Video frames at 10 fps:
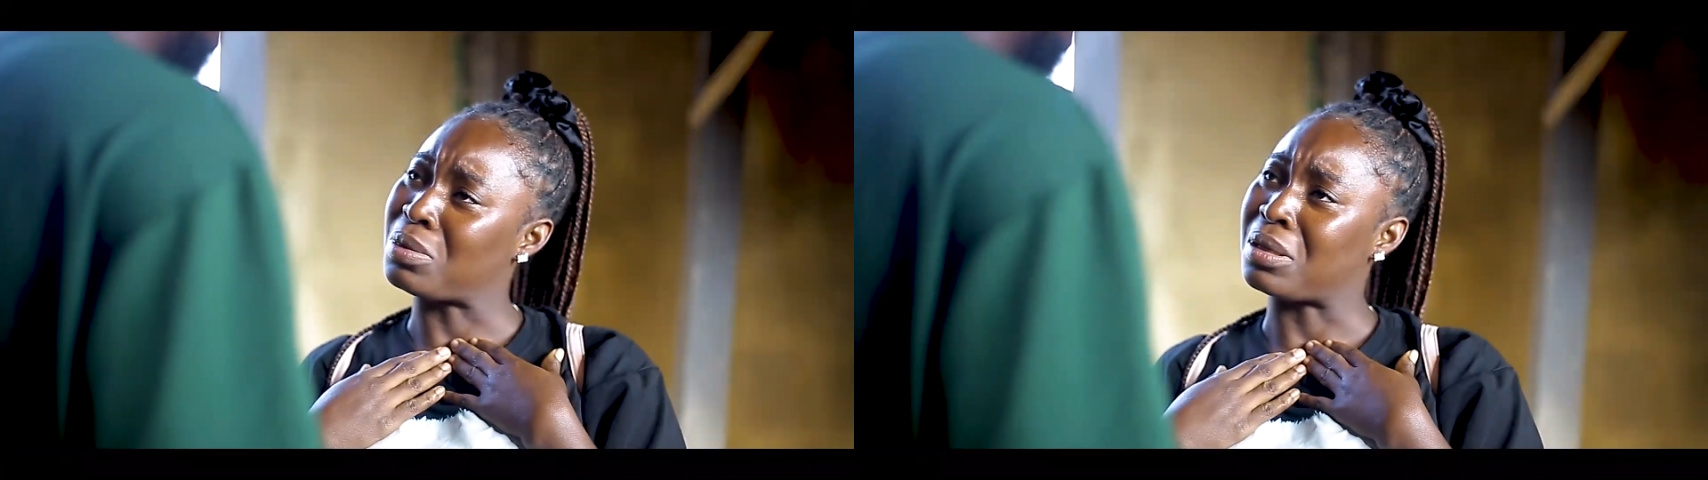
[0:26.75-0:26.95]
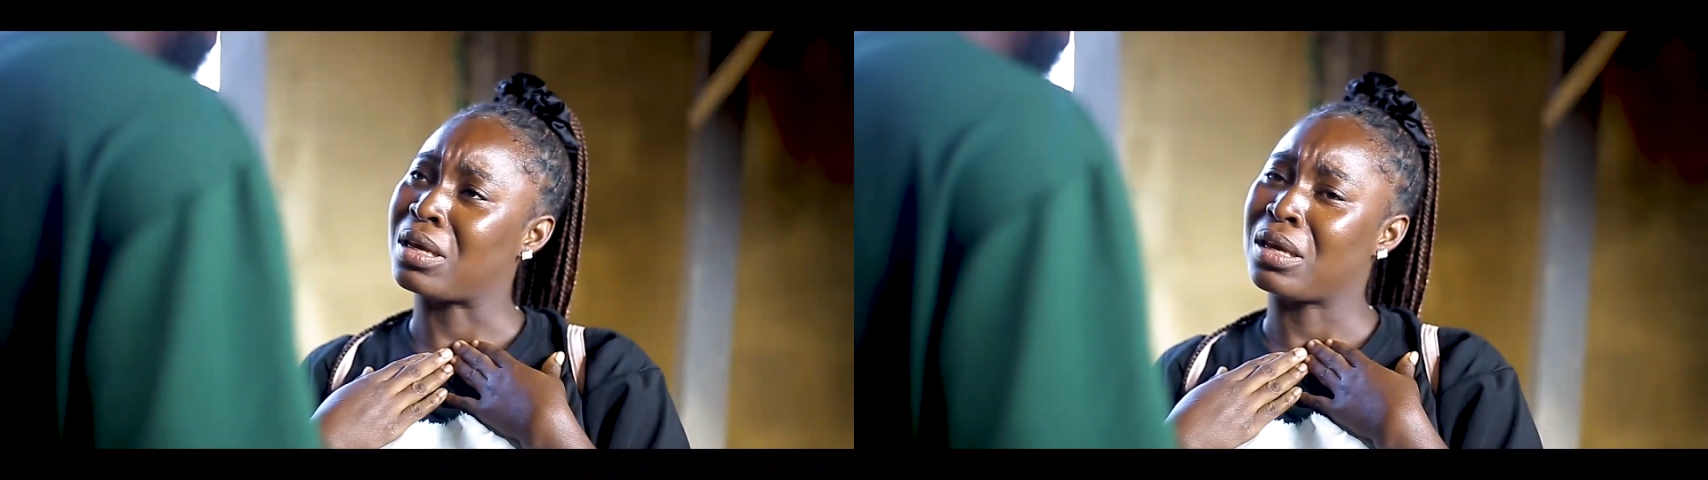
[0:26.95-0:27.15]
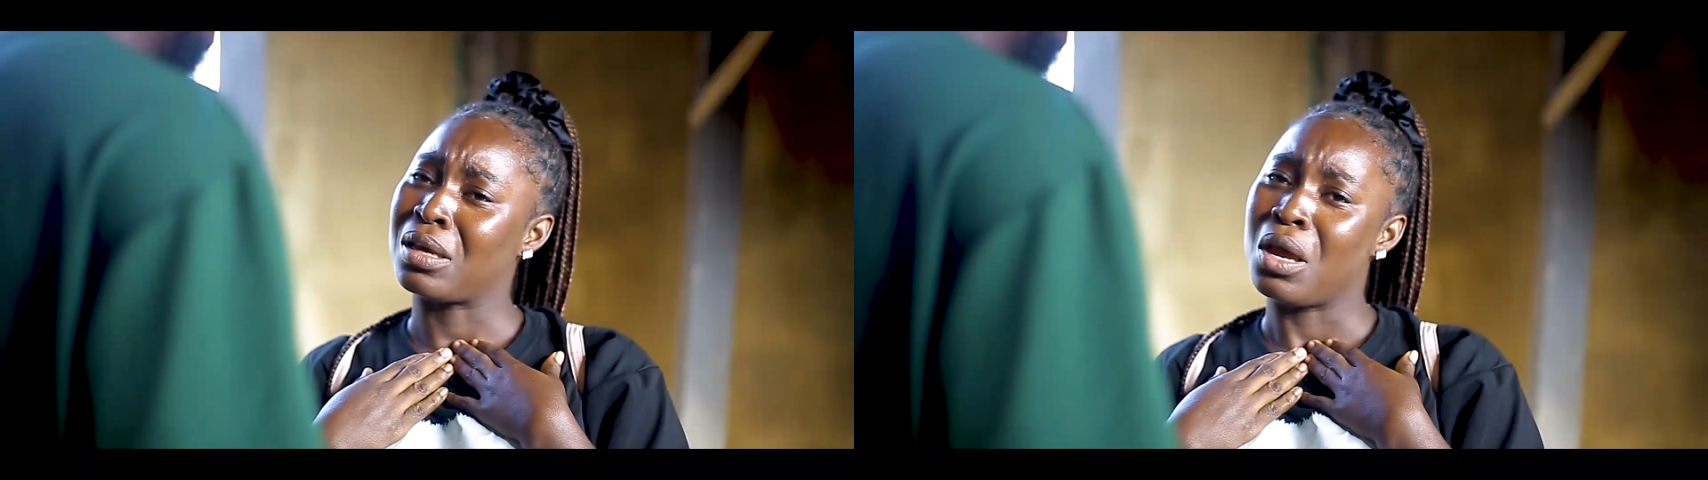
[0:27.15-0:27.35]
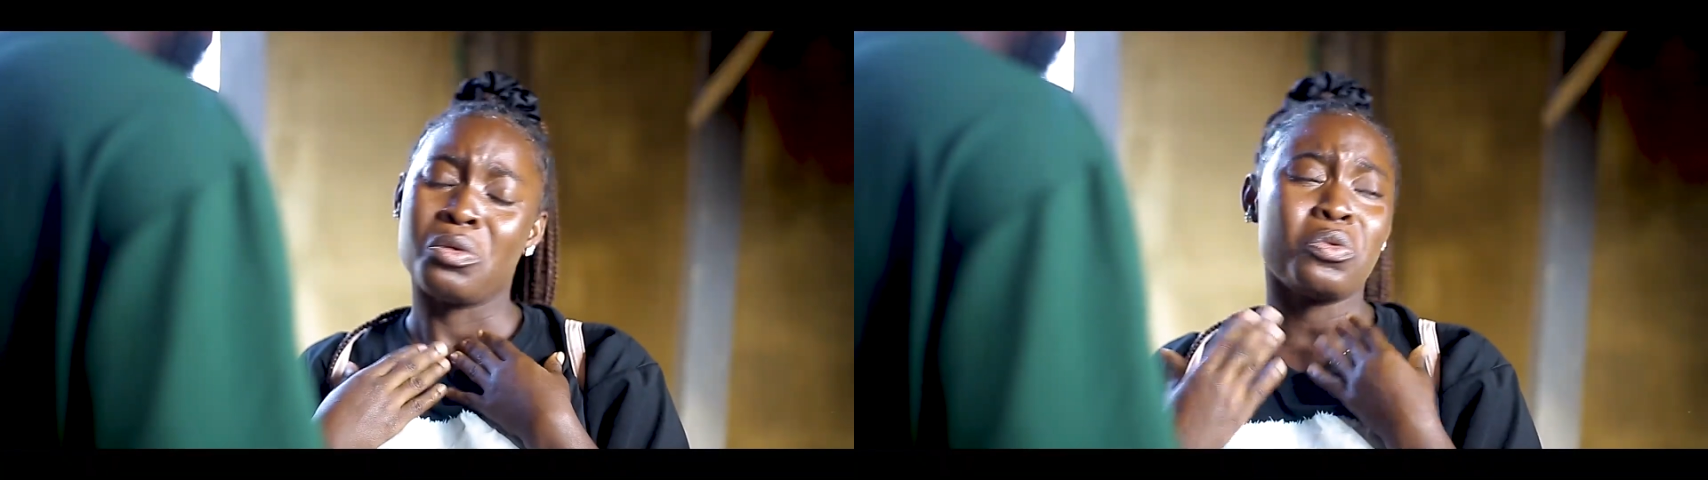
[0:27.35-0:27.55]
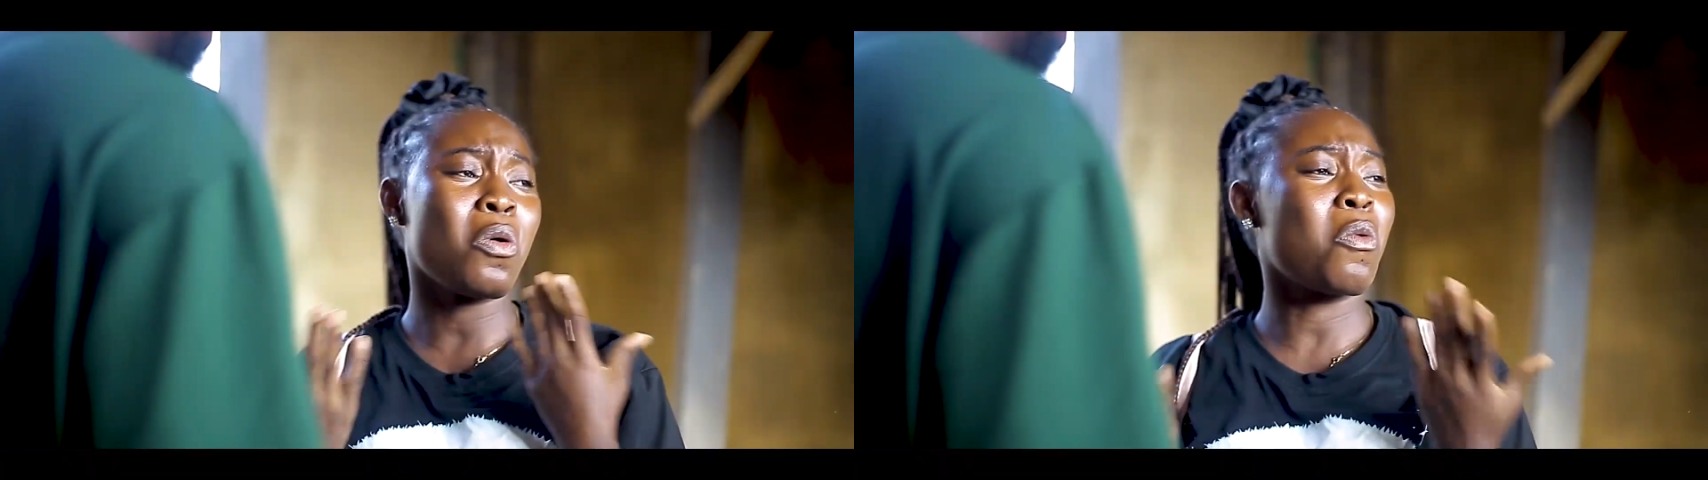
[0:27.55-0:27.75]
me,
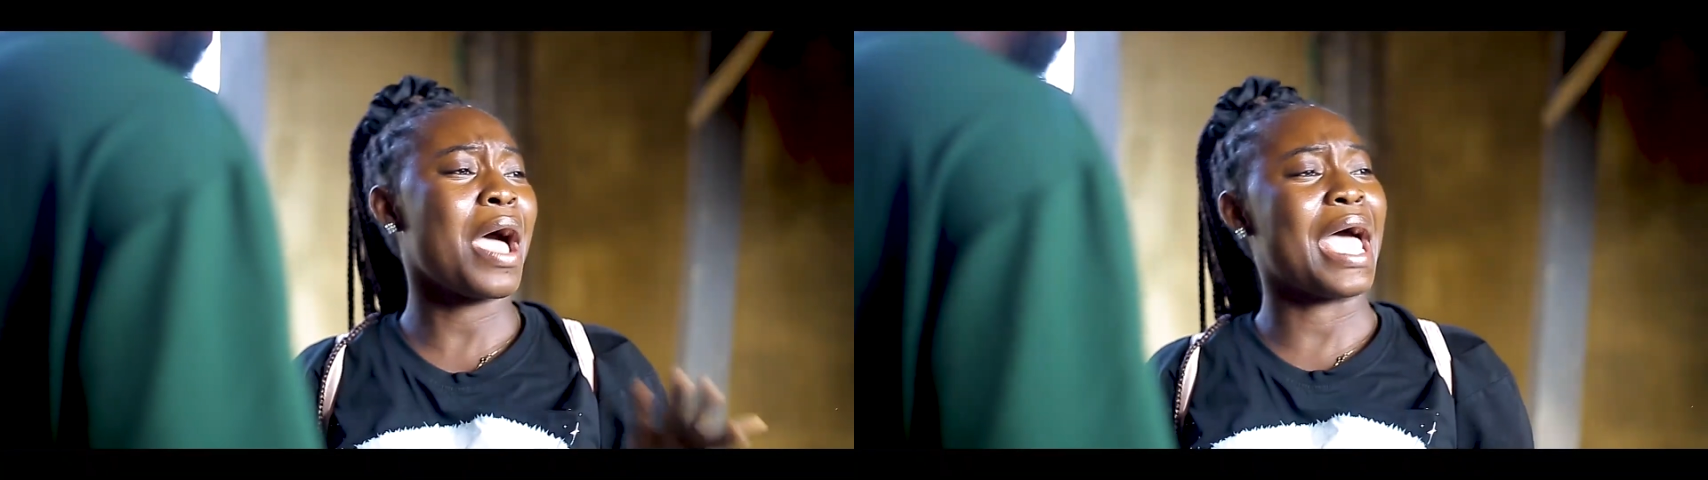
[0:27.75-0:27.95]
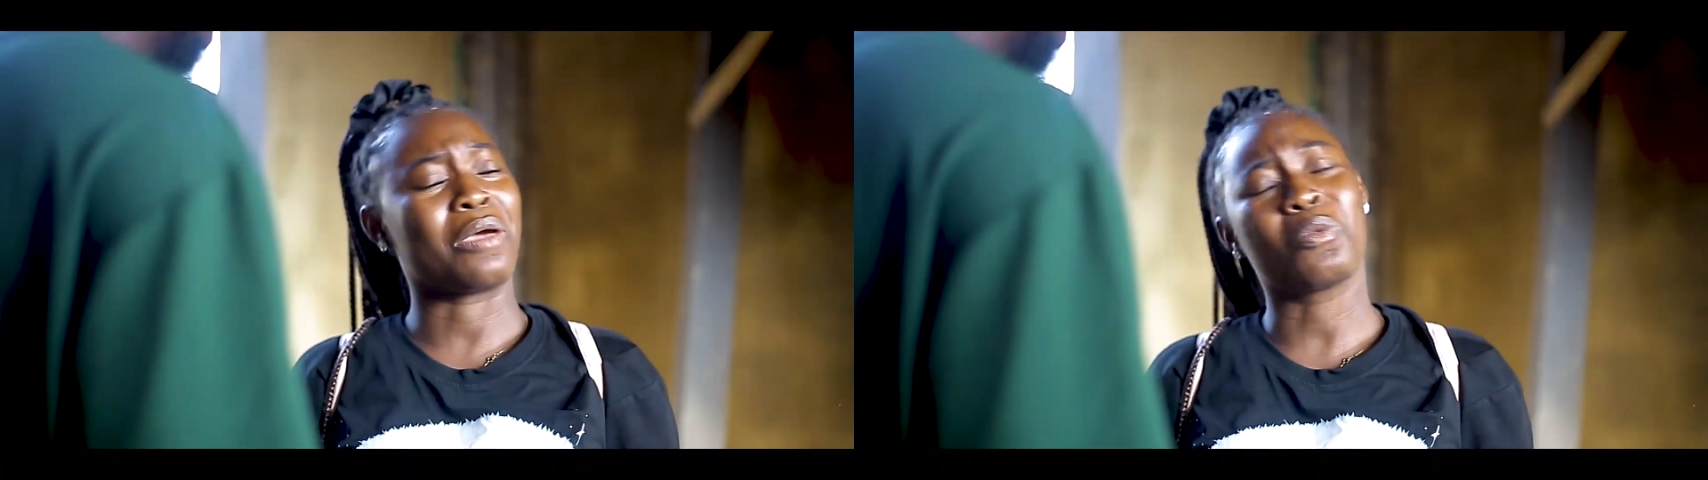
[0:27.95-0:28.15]
no, why?